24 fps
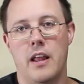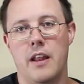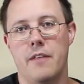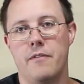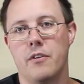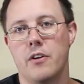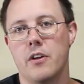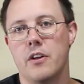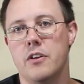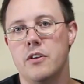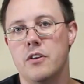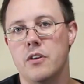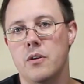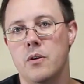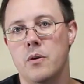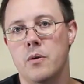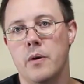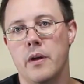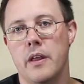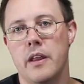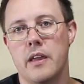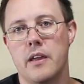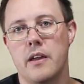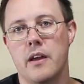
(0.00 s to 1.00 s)
and if you're going to
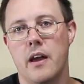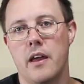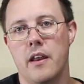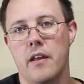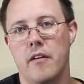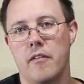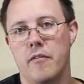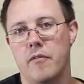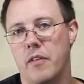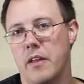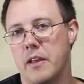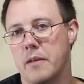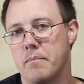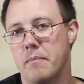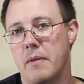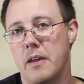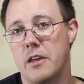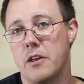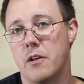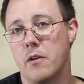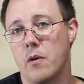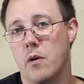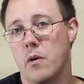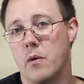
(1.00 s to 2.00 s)
do any kind of like
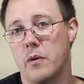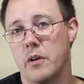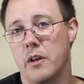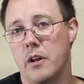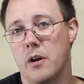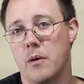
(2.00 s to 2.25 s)
make your own